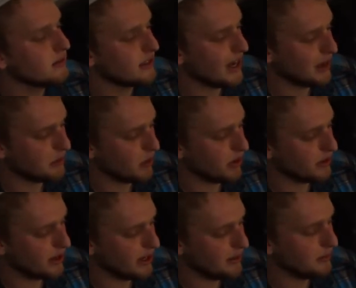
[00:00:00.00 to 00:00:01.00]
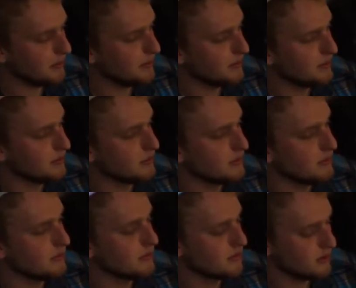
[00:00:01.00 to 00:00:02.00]
to add more time.
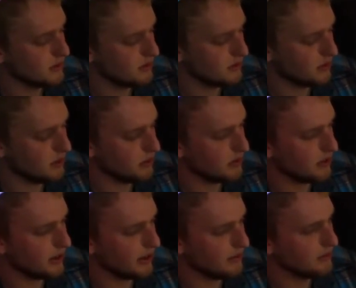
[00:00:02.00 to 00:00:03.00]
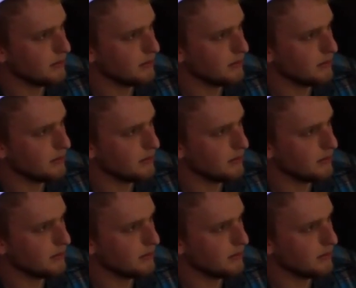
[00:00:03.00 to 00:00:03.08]
Oh, sorry.